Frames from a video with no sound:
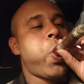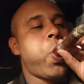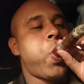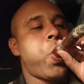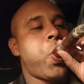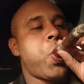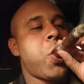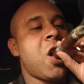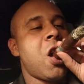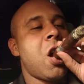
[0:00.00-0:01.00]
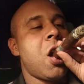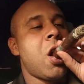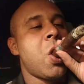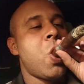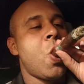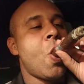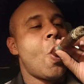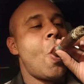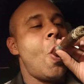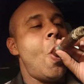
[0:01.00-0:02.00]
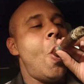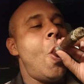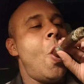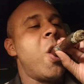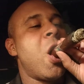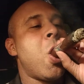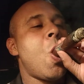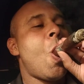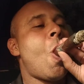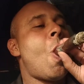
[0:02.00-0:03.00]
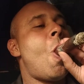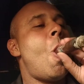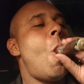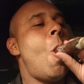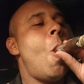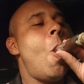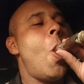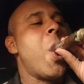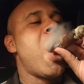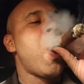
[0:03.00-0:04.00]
(silence)